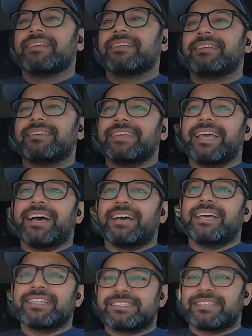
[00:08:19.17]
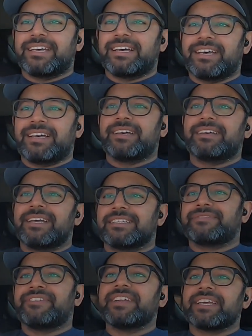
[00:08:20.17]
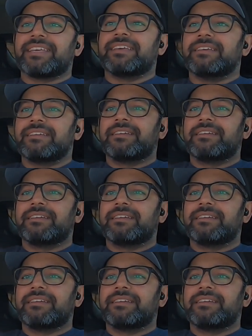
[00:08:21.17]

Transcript: yeah, it's uh, it's finicky.